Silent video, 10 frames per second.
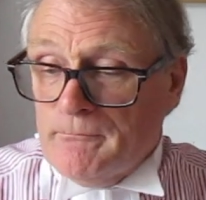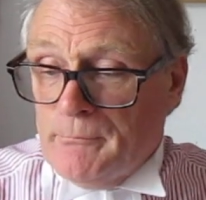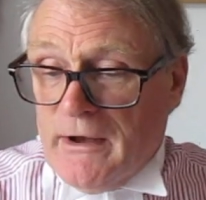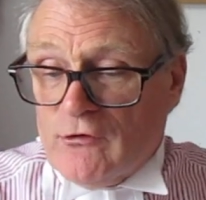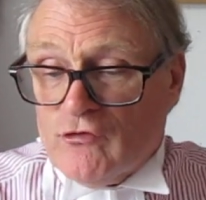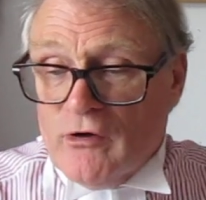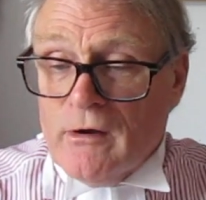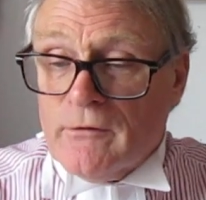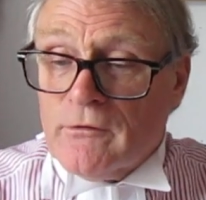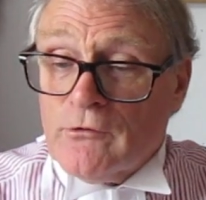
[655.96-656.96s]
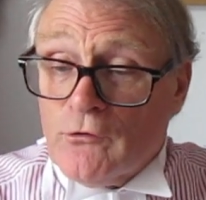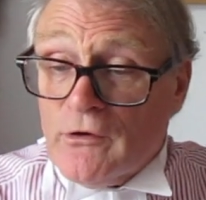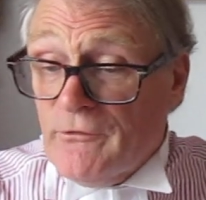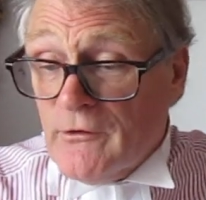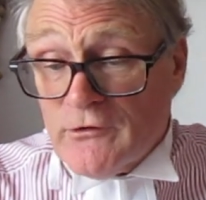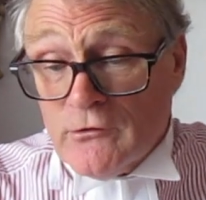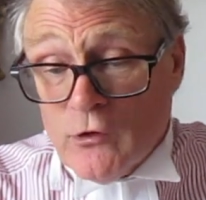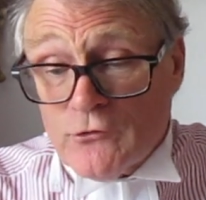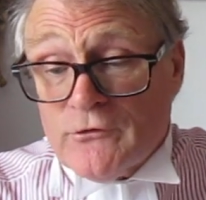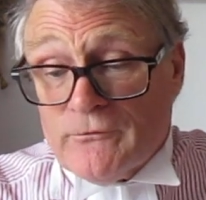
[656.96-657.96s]
picture, and there's a
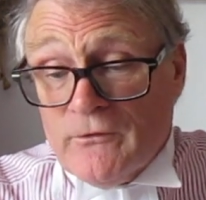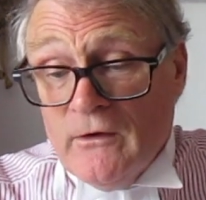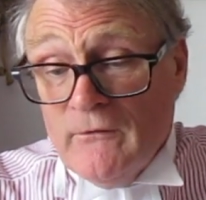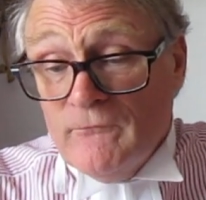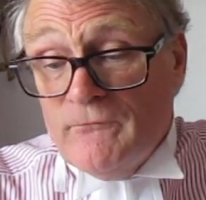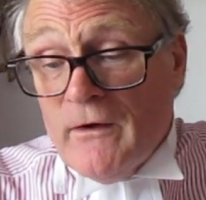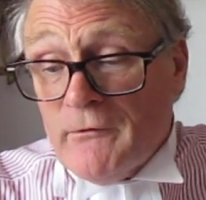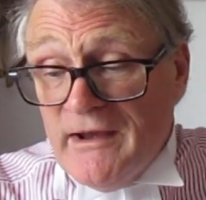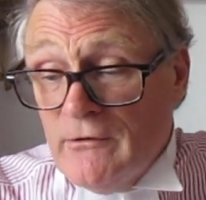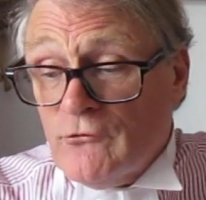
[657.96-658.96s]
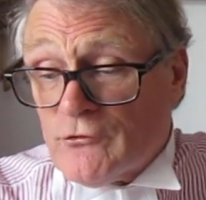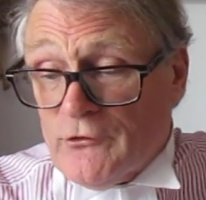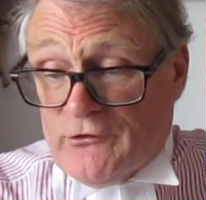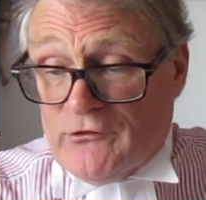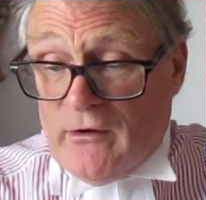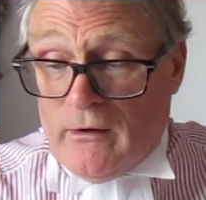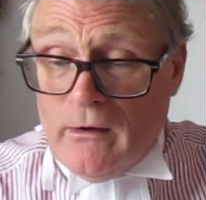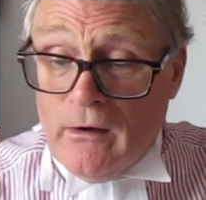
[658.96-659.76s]
lot of very interesting